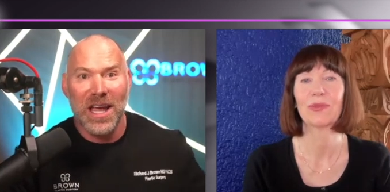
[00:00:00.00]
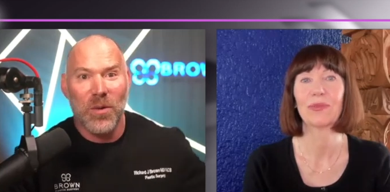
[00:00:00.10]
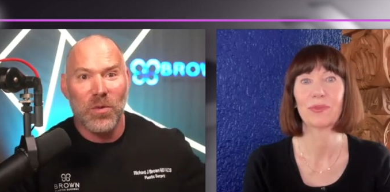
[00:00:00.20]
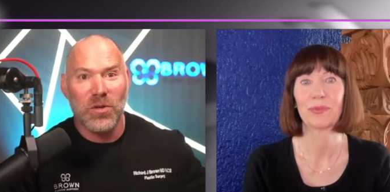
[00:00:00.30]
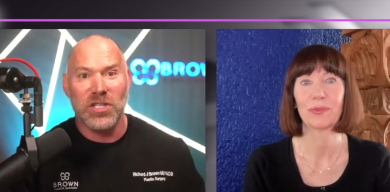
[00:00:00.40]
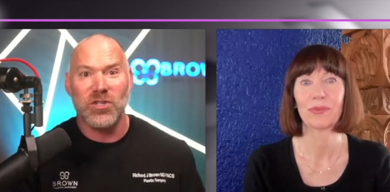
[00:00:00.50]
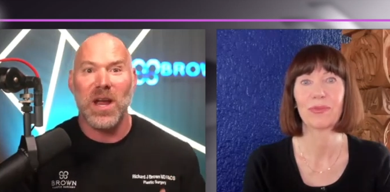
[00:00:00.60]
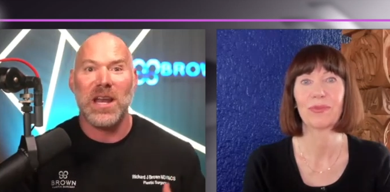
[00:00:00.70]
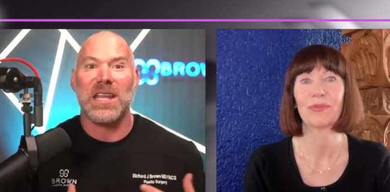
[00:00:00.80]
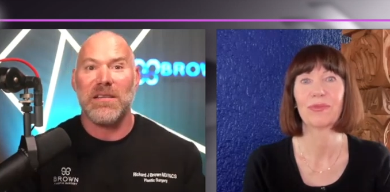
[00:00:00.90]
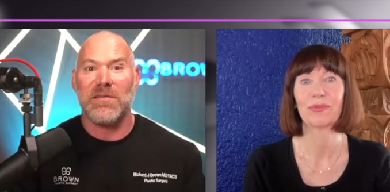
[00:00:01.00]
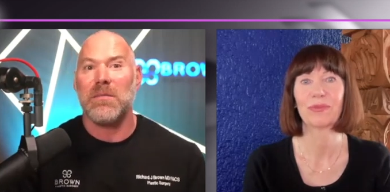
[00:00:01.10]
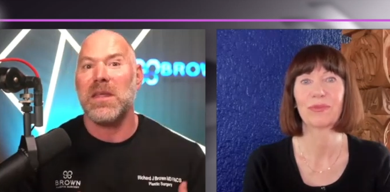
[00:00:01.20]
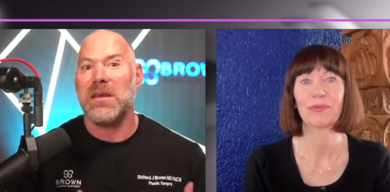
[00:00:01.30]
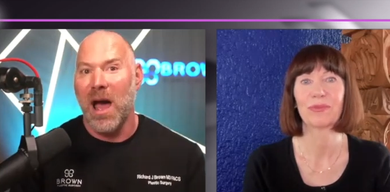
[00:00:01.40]
Speaker 1: and we're just trying to give
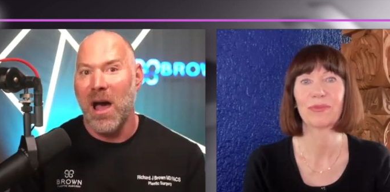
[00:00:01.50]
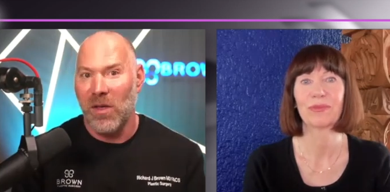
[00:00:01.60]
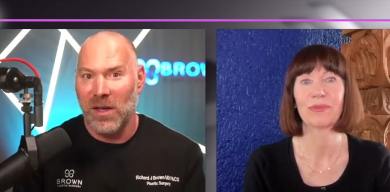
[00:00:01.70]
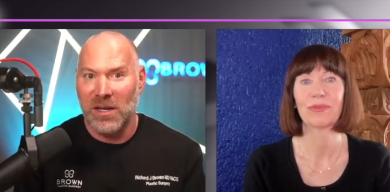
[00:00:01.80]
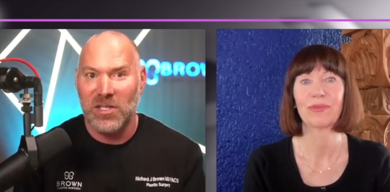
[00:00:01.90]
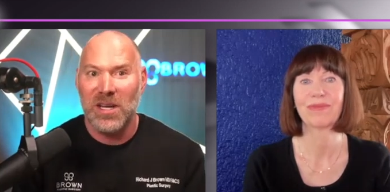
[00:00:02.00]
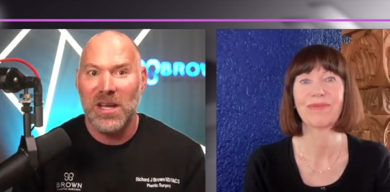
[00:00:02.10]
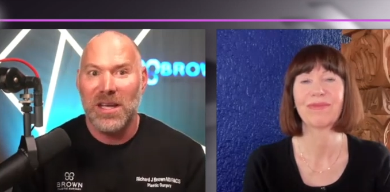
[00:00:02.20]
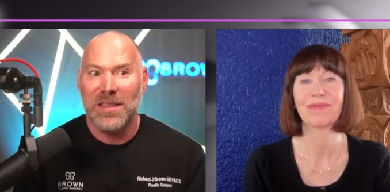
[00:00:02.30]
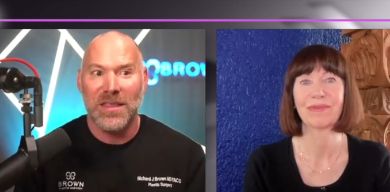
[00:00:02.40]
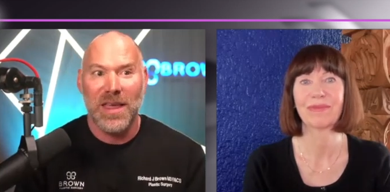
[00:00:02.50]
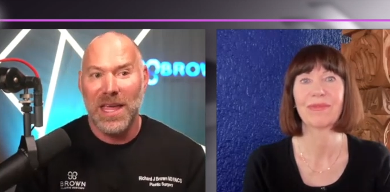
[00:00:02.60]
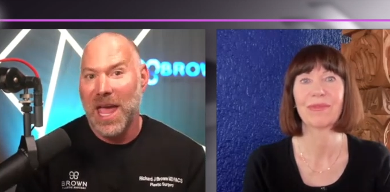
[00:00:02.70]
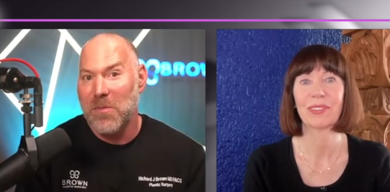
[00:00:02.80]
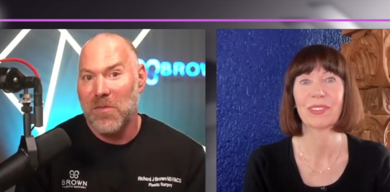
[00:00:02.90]
them the knowledge that they
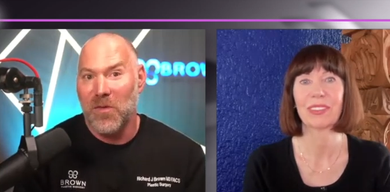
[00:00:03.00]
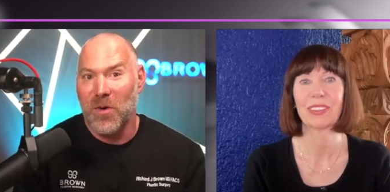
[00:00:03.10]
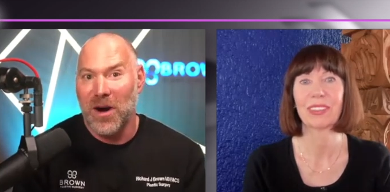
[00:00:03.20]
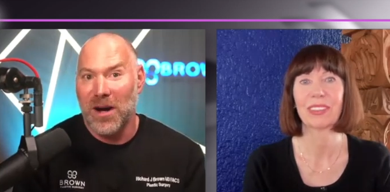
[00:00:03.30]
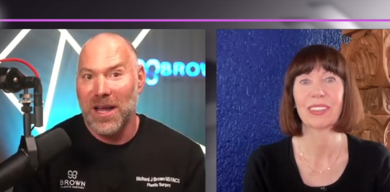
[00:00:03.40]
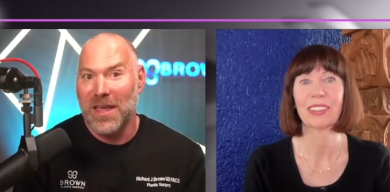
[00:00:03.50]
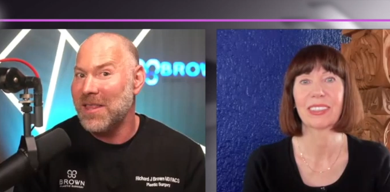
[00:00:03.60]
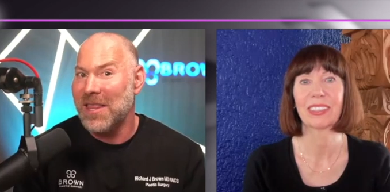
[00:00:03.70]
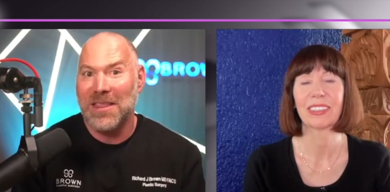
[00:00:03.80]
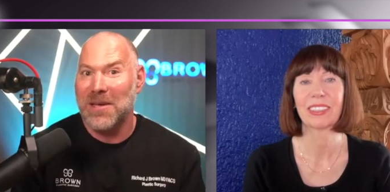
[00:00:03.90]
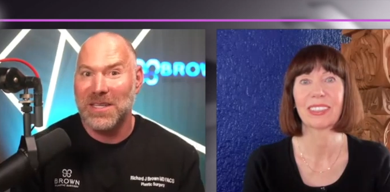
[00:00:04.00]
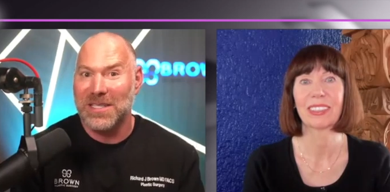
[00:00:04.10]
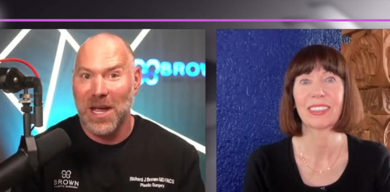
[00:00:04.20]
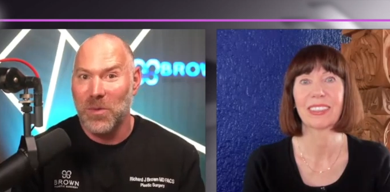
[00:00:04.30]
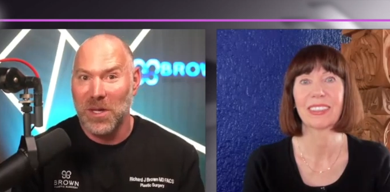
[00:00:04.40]
came for and then let them
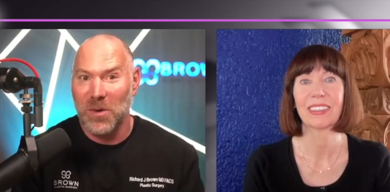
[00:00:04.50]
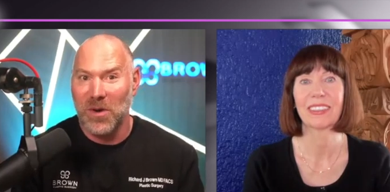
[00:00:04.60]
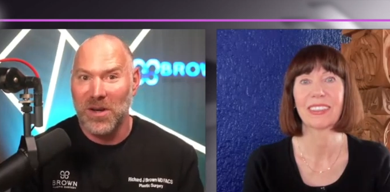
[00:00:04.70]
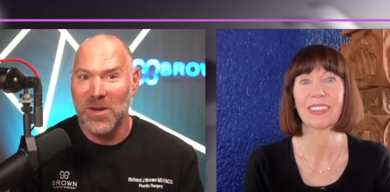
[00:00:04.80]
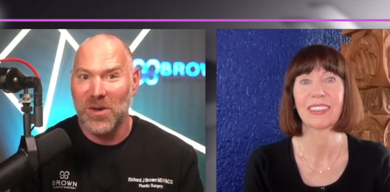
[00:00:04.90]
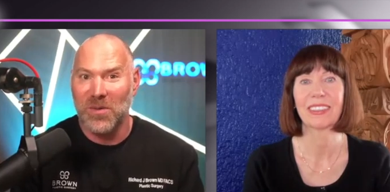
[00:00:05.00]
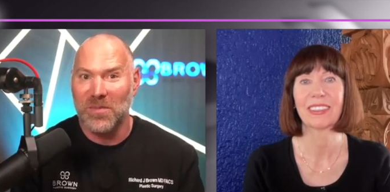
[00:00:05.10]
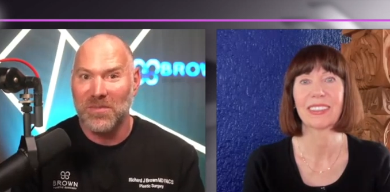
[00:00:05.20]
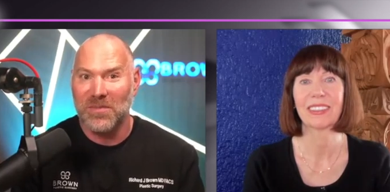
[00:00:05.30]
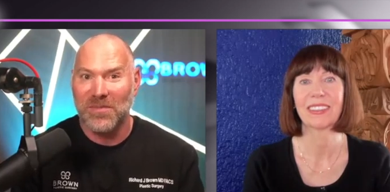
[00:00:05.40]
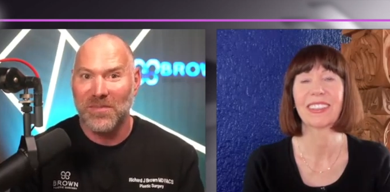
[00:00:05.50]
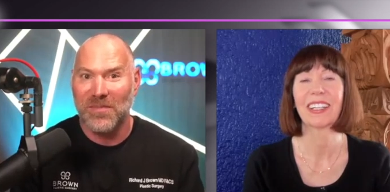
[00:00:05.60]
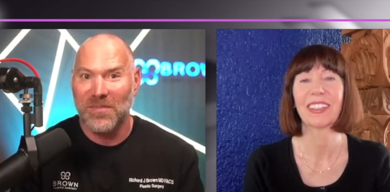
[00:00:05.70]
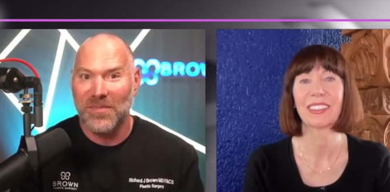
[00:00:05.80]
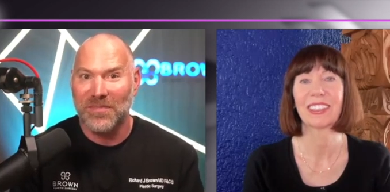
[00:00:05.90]
decide what they want to do
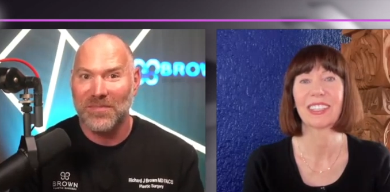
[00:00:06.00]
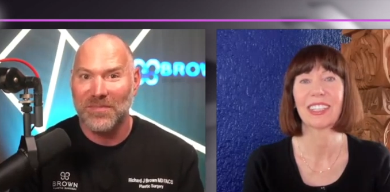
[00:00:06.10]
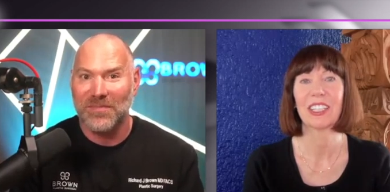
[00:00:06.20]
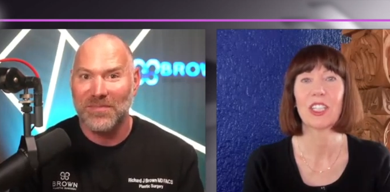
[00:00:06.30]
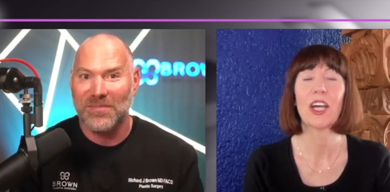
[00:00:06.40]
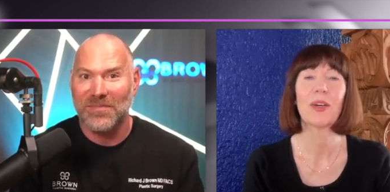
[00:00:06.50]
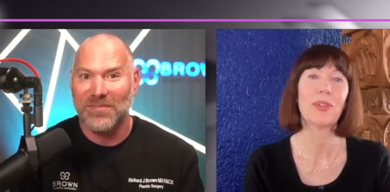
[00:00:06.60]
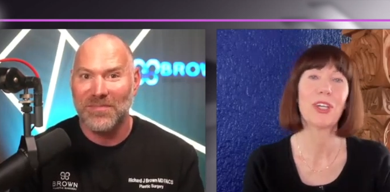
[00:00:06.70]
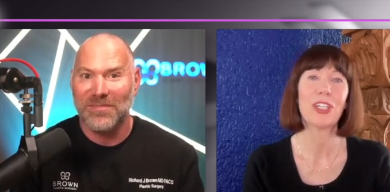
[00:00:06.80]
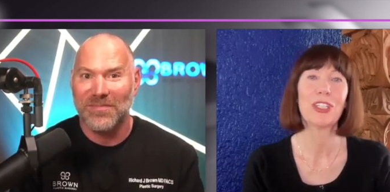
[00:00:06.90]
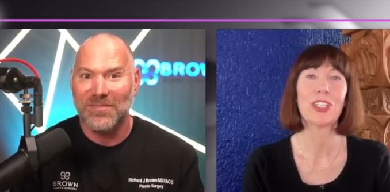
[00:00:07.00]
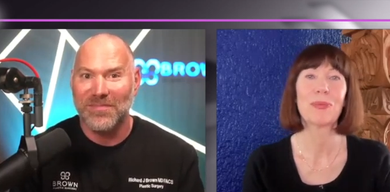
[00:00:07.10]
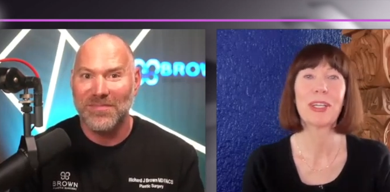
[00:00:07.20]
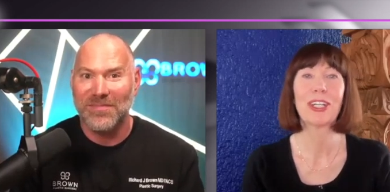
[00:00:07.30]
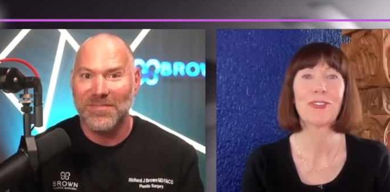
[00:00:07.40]
Speaker 2: yeah um
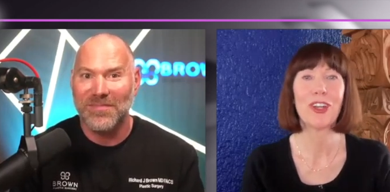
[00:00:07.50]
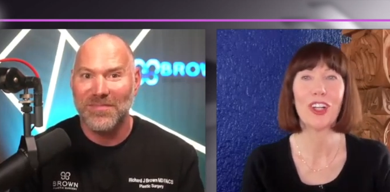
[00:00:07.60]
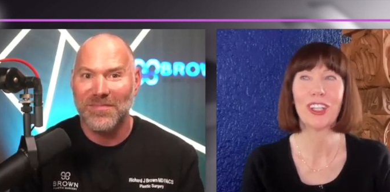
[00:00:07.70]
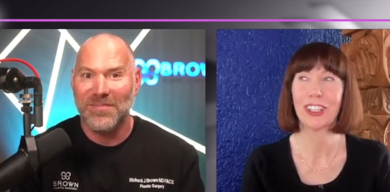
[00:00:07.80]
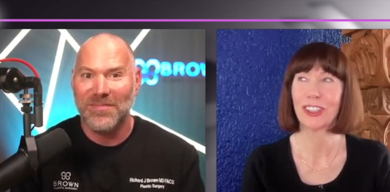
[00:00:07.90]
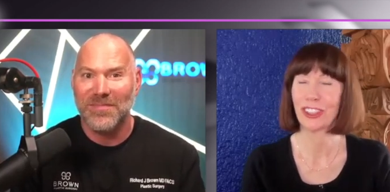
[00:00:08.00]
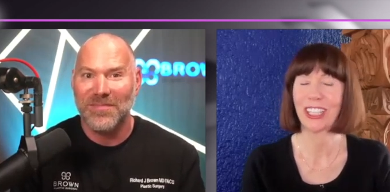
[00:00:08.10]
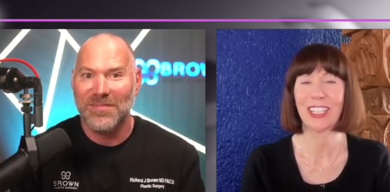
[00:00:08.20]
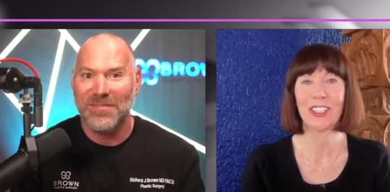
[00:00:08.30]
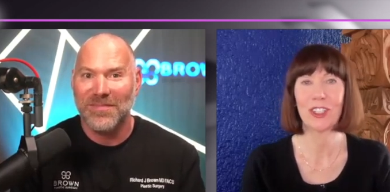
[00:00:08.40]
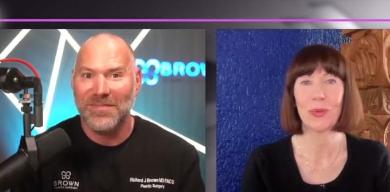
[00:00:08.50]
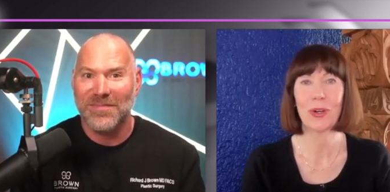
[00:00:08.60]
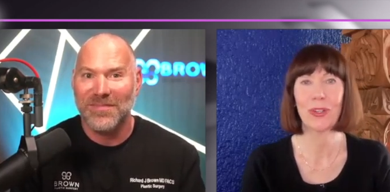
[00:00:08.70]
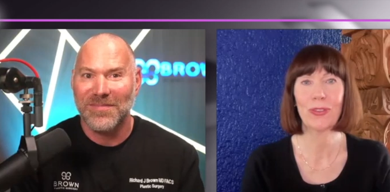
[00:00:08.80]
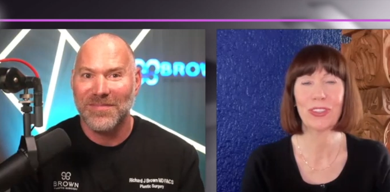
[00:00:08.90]
speaking of knowledge and so
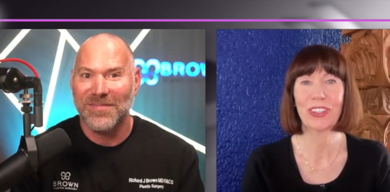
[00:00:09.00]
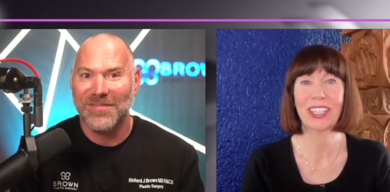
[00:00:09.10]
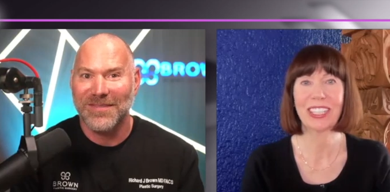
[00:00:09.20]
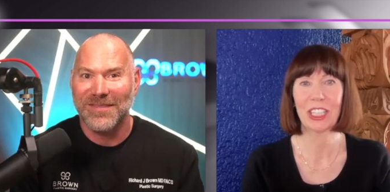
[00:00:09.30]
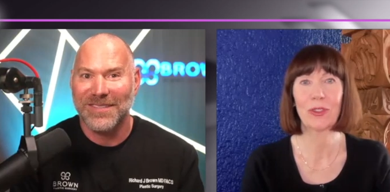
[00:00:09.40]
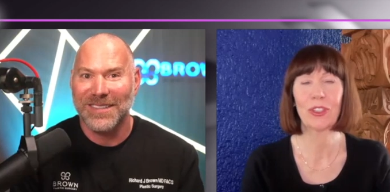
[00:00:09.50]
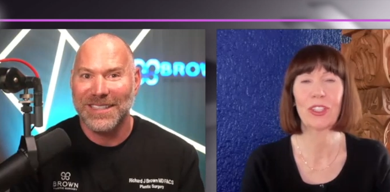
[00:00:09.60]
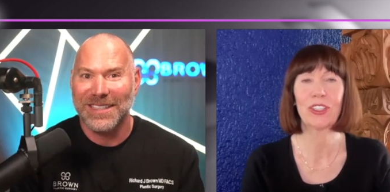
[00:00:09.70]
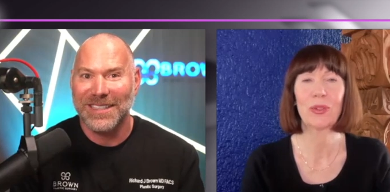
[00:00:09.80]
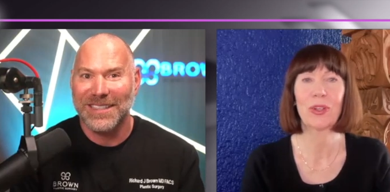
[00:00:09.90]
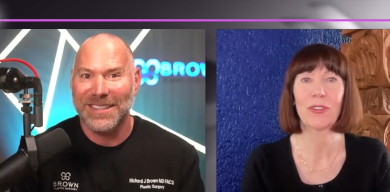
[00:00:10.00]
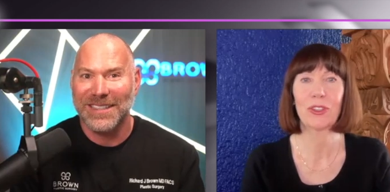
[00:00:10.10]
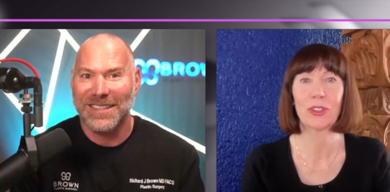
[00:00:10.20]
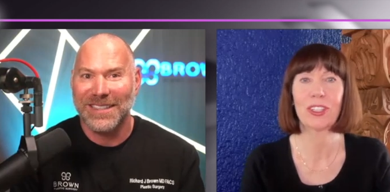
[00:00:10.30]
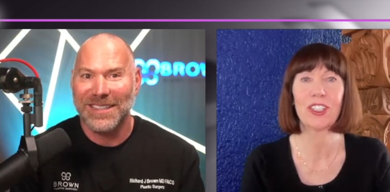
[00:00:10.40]
one of the things i know is you have
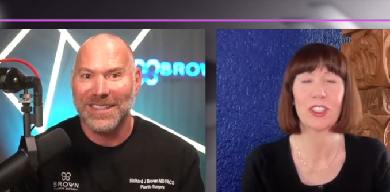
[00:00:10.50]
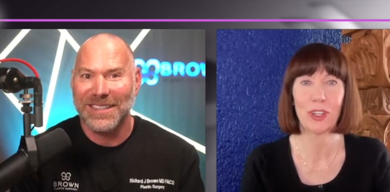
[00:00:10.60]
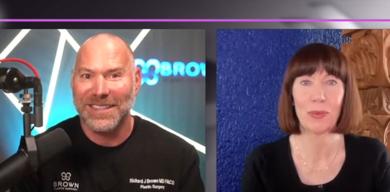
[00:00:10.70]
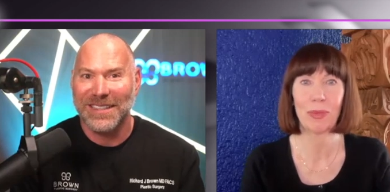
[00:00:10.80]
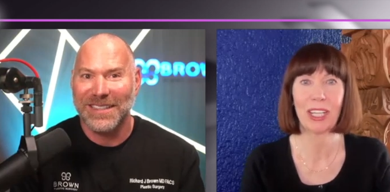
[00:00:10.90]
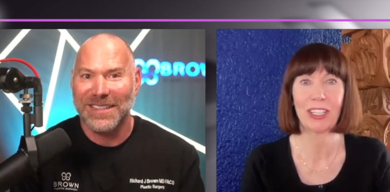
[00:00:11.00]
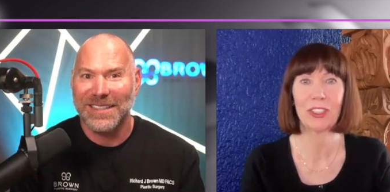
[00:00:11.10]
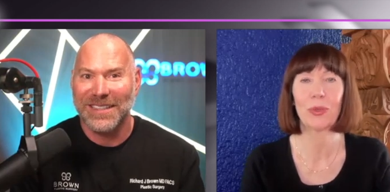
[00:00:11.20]
your instagram page